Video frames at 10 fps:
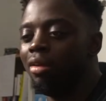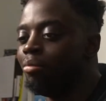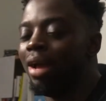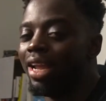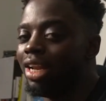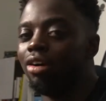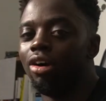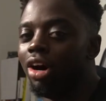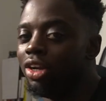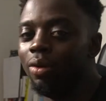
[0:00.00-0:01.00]
banging out
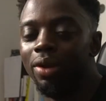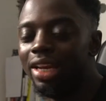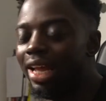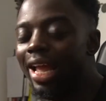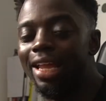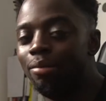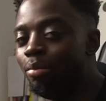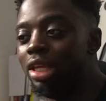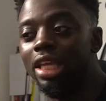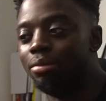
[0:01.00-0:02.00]
cardio in the AM
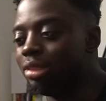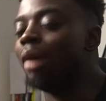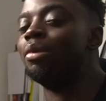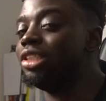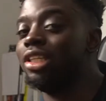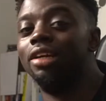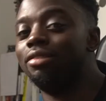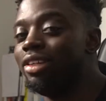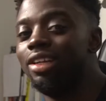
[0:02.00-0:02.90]
PM type of shit